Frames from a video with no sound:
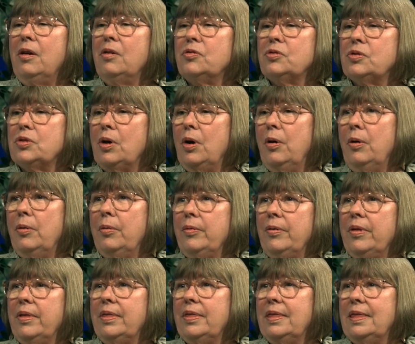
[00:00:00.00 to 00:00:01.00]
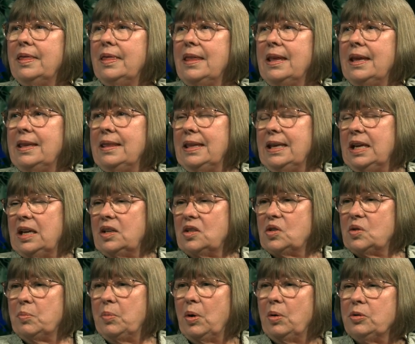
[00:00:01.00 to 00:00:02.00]
So the
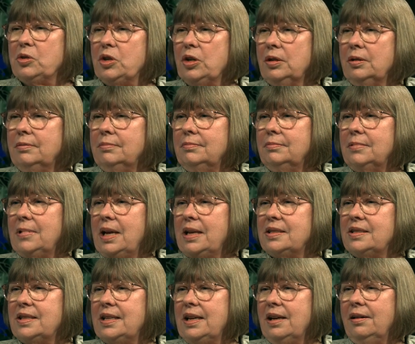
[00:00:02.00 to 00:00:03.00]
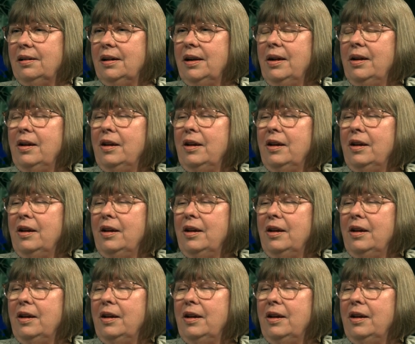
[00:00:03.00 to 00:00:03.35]
exposure as there.